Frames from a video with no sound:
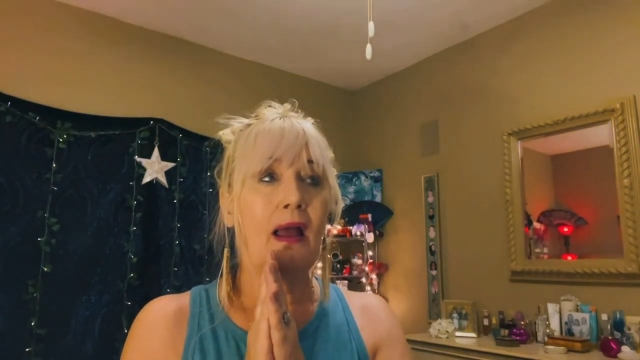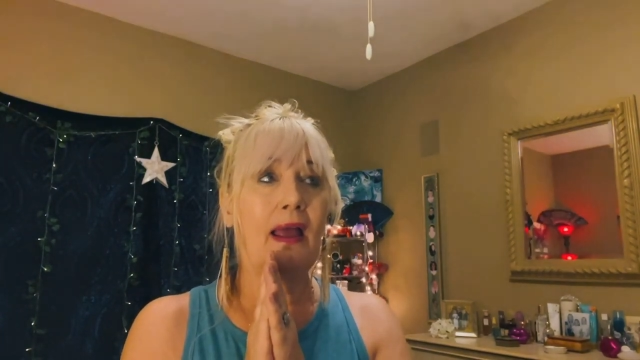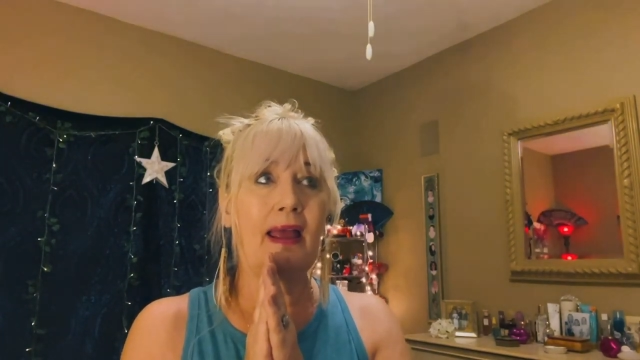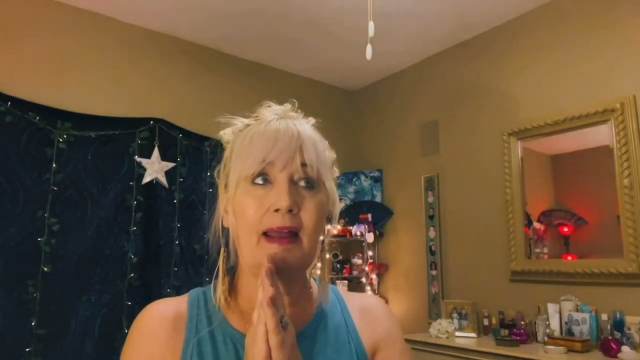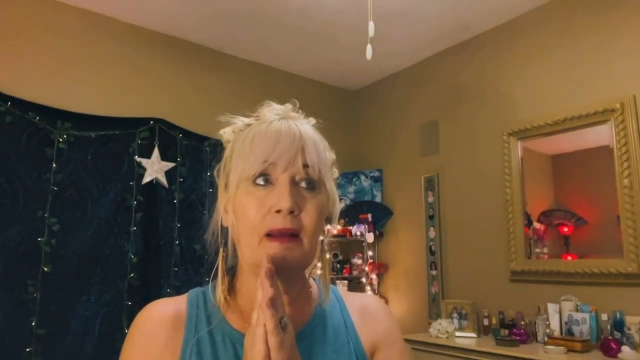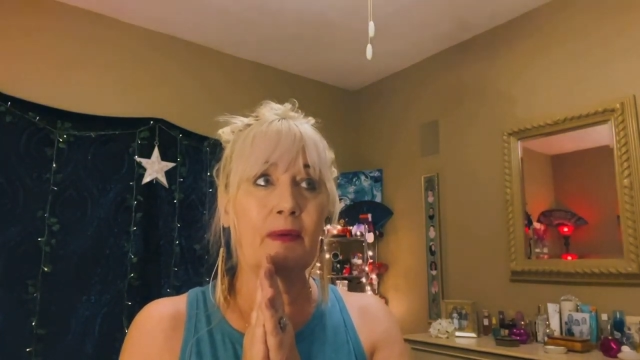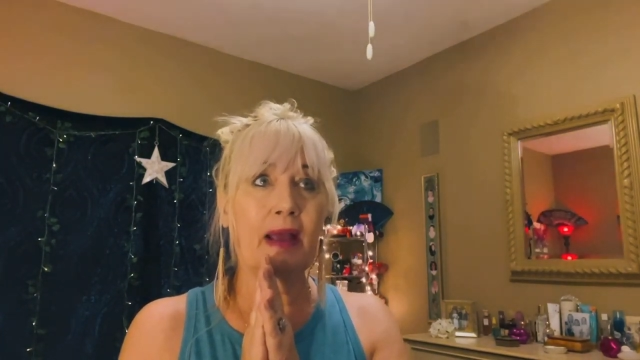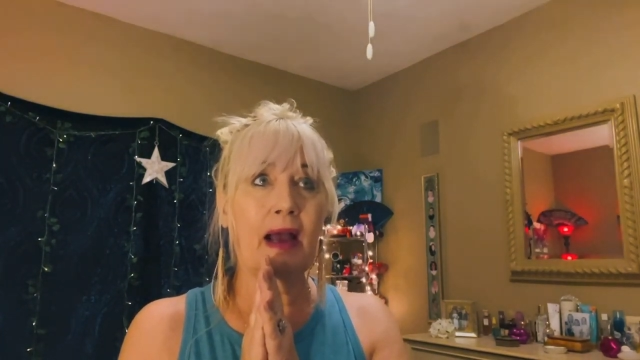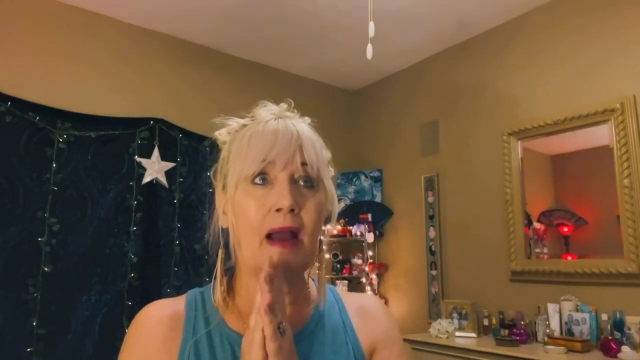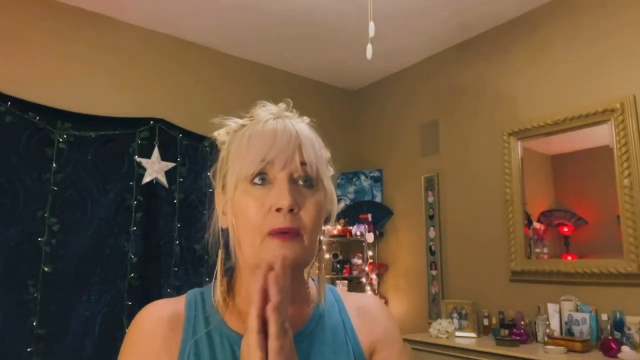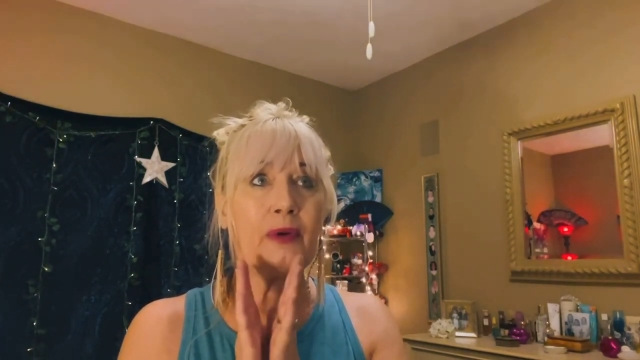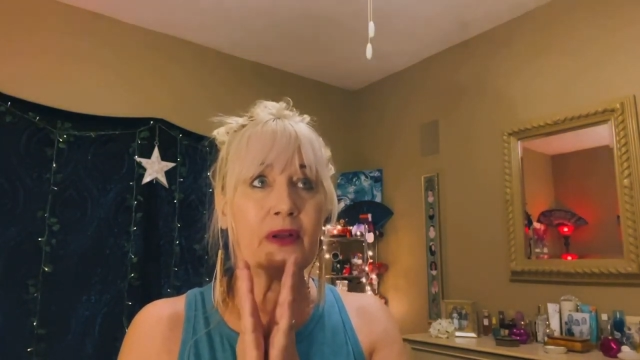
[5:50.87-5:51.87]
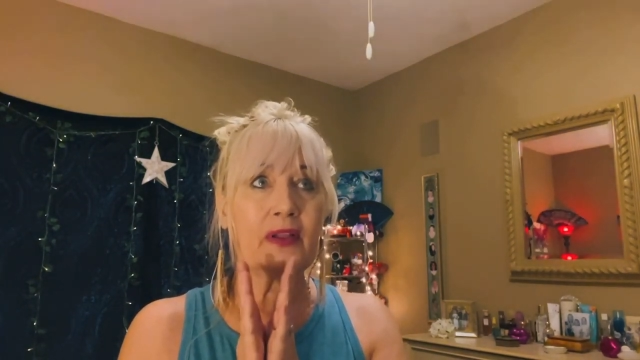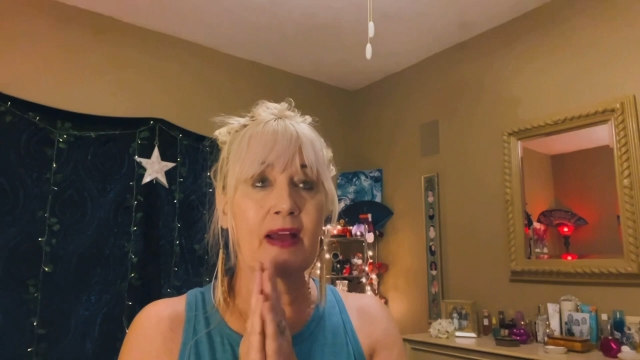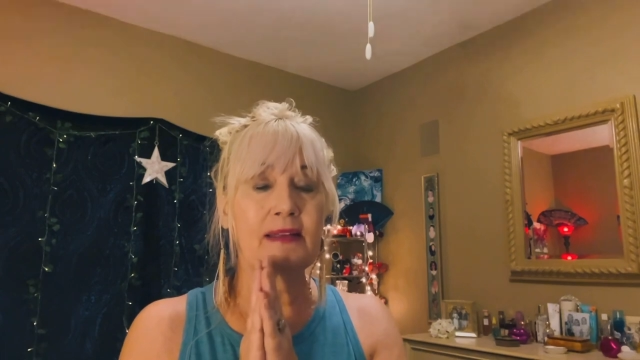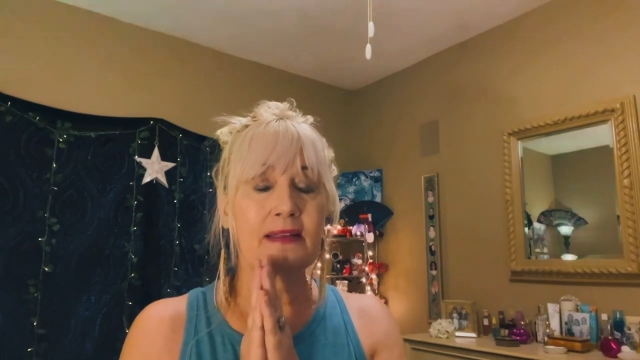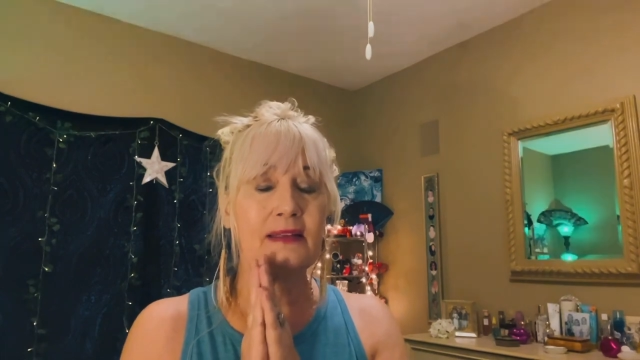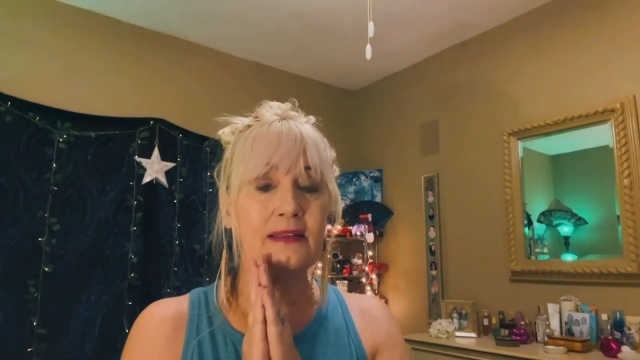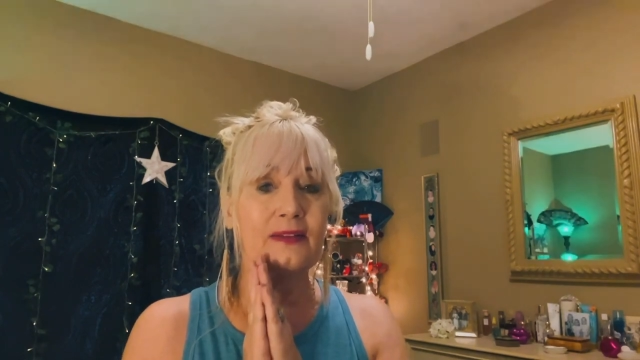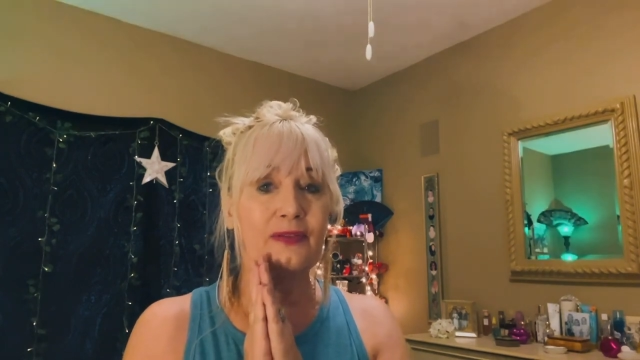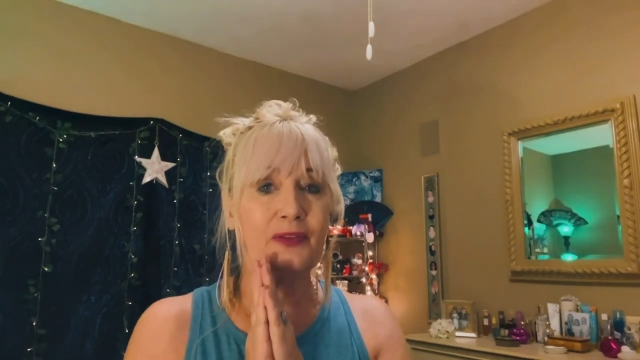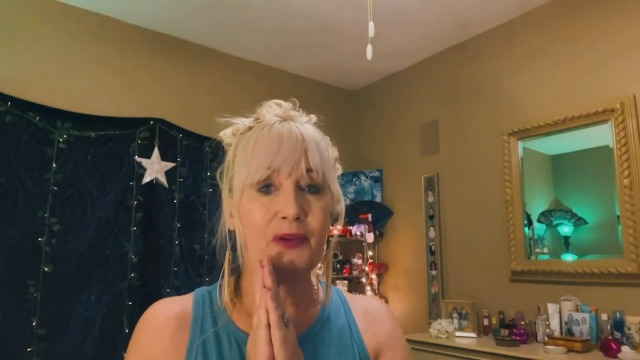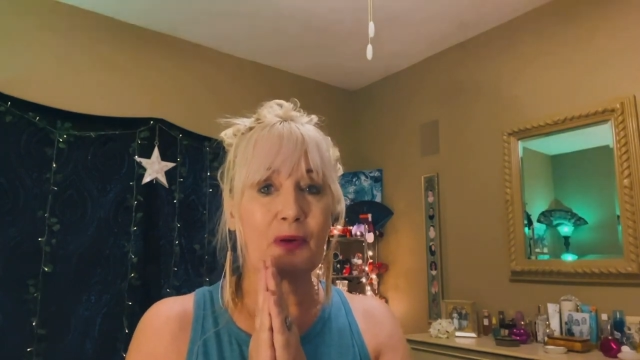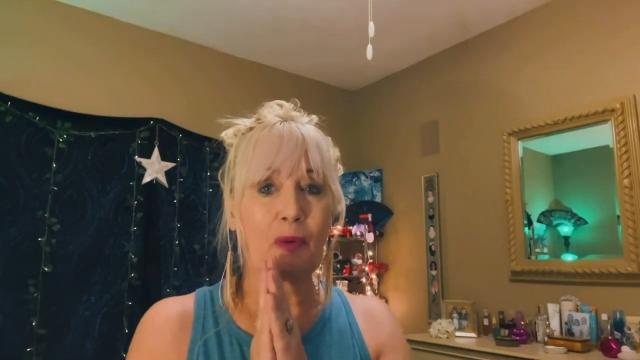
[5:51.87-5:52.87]
Anyway, I realize it's a
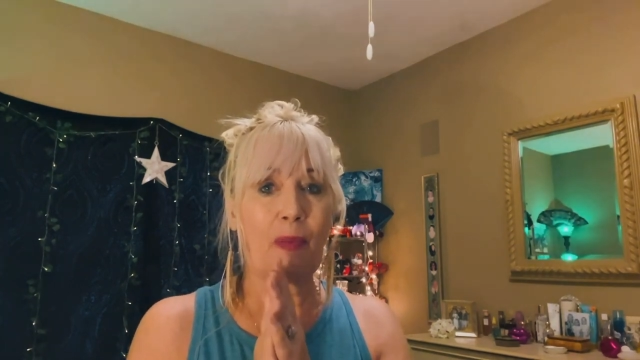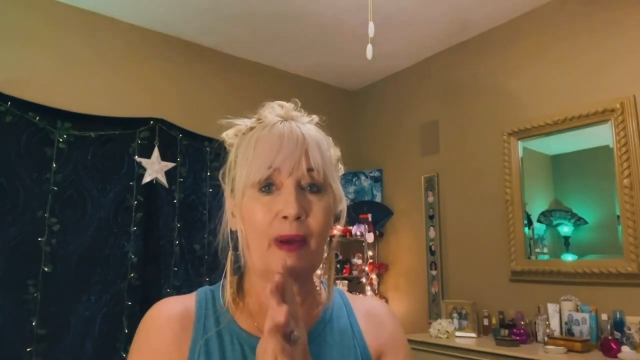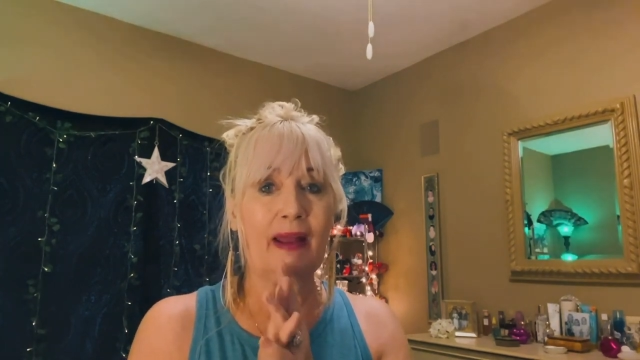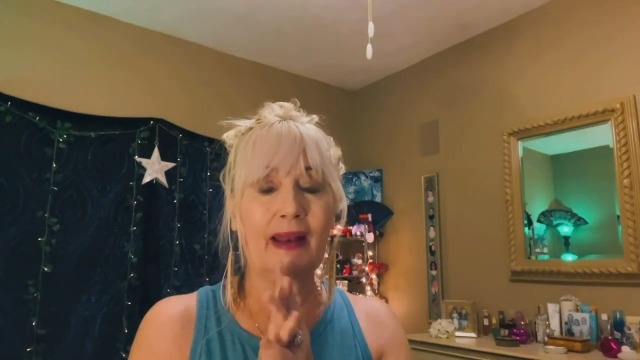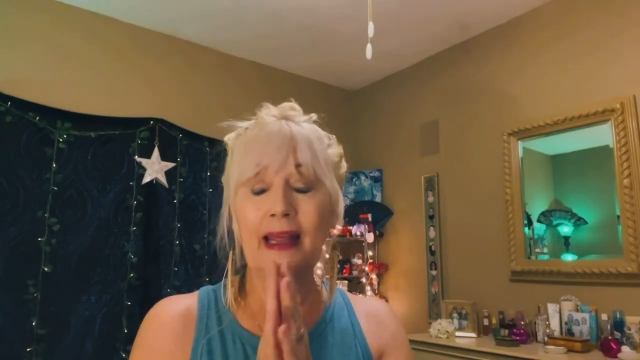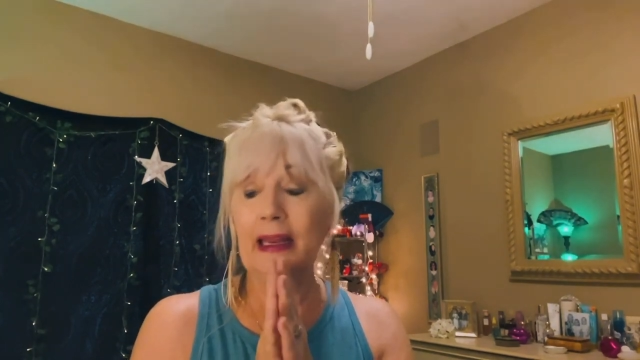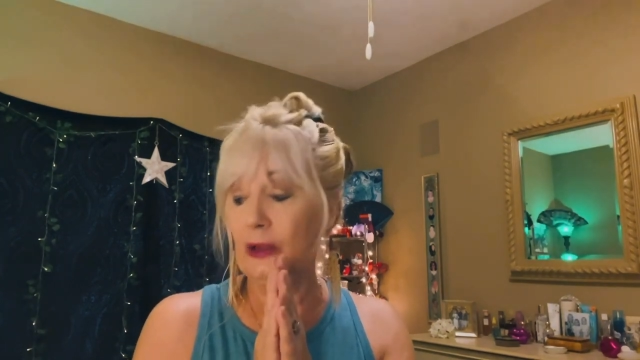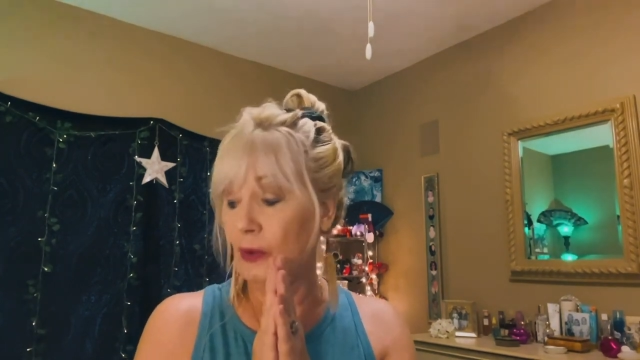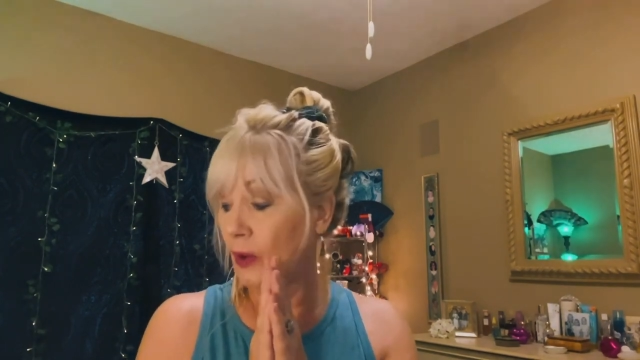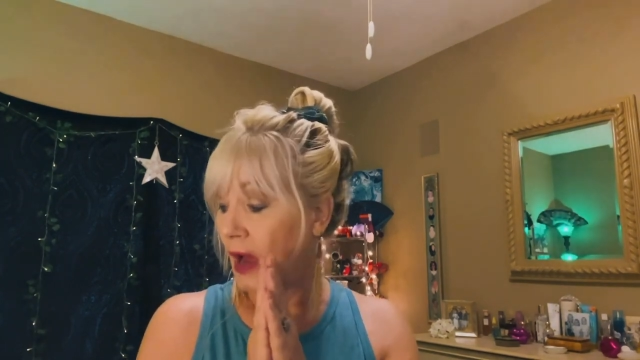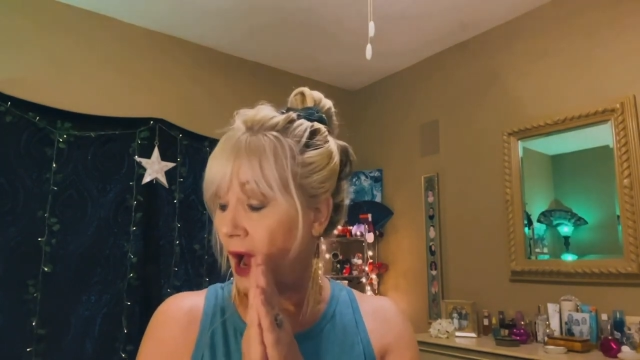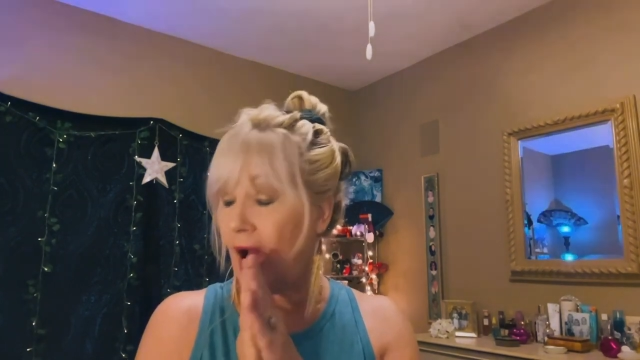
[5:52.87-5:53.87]
fluke, but anywho,